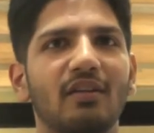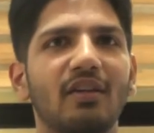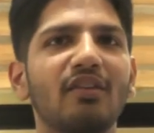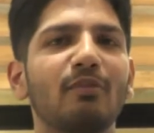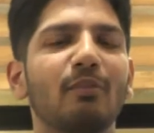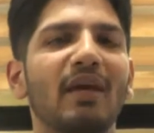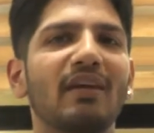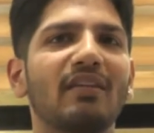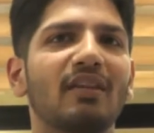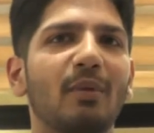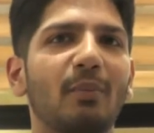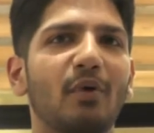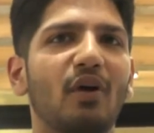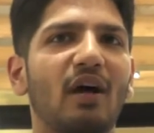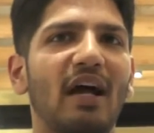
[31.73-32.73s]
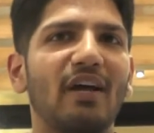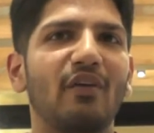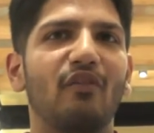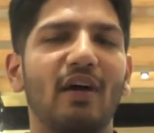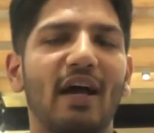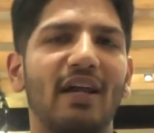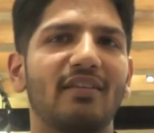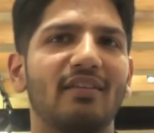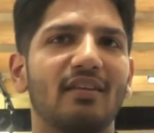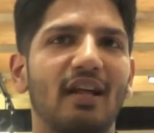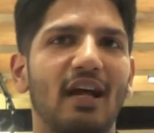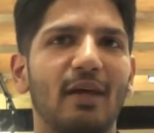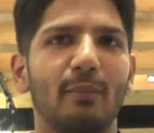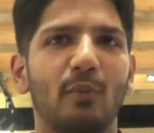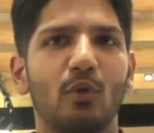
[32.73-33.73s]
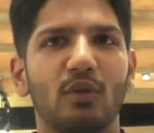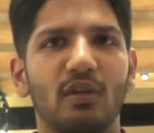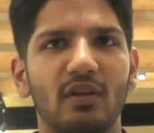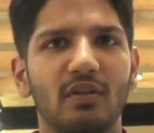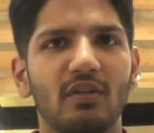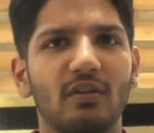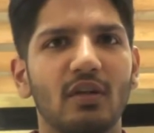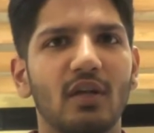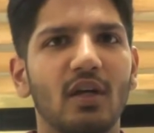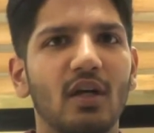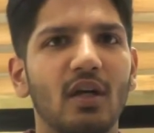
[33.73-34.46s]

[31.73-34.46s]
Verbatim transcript: This makes up your high fats and high proteins.